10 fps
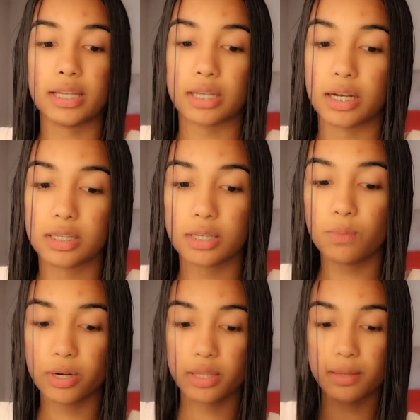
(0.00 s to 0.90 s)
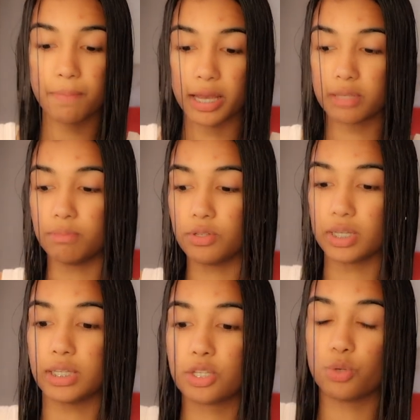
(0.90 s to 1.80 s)
it's honestly one of the best
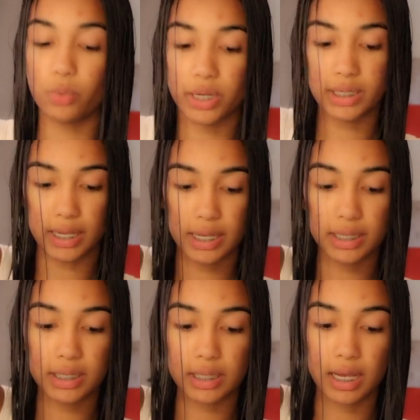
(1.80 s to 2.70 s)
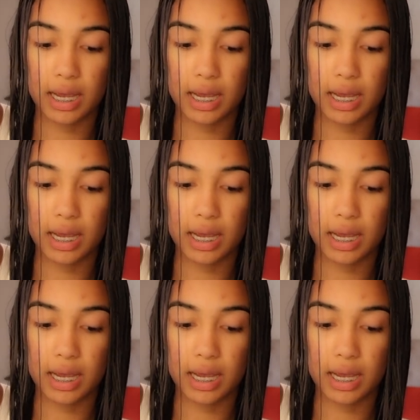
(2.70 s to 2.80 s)
mousses to exist.